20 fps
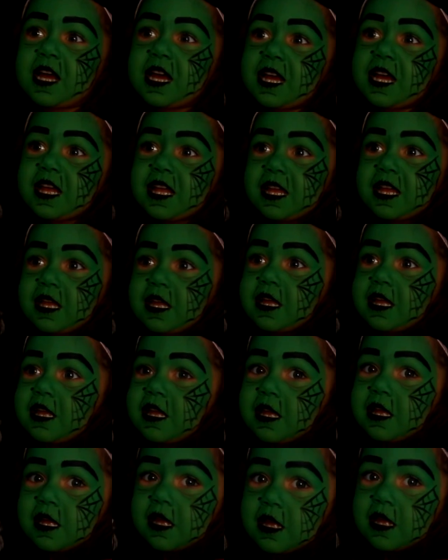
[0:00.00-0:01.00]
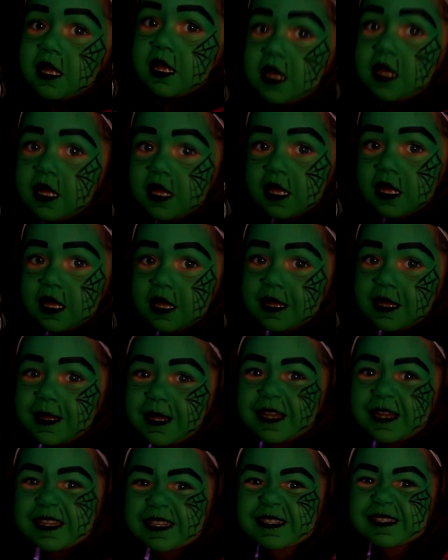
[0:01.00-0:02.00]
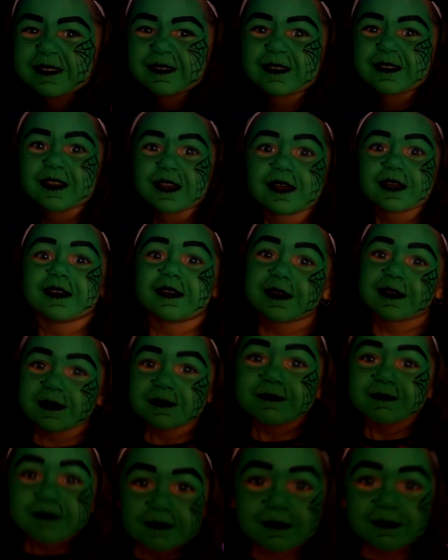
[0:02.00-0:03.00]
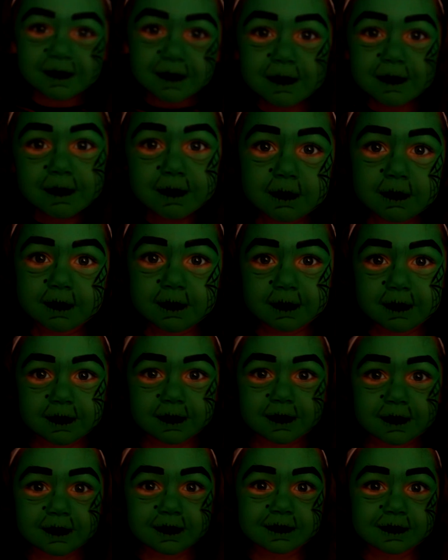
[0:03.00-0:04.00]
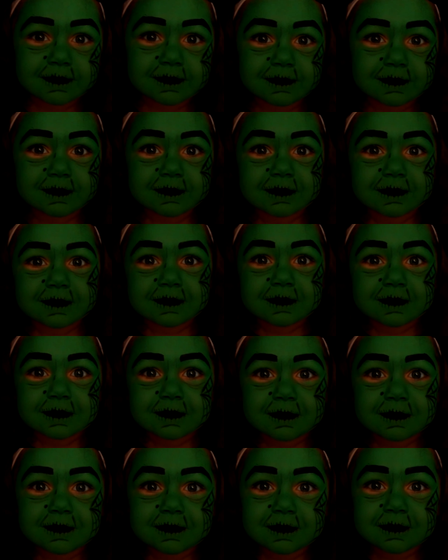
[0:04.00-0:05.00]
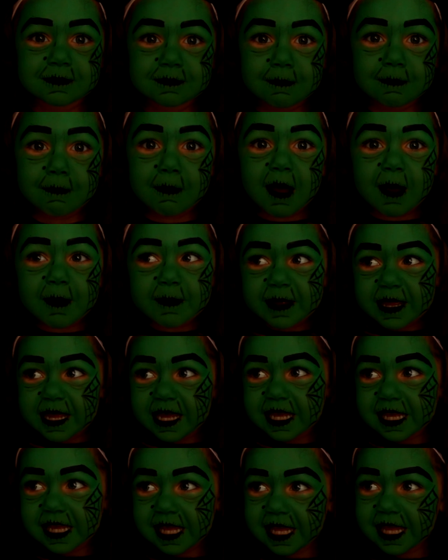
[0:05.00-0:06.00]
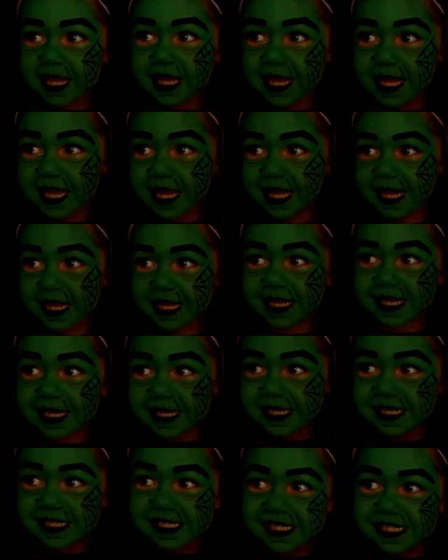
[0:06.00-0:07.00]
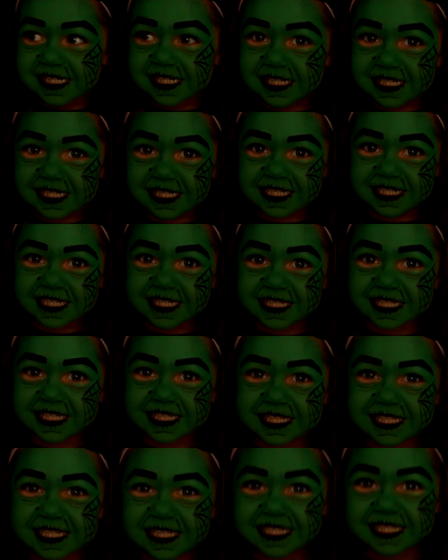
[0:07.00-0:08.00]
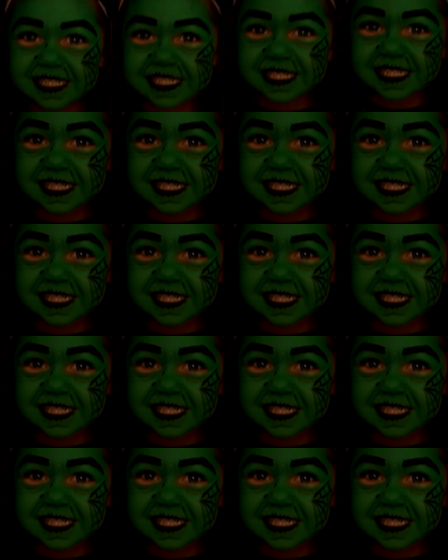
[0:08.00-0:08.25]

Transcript: Come close, let me see your face. Oh, you look, who done that for you? Mummy. Oh my God, you look so good.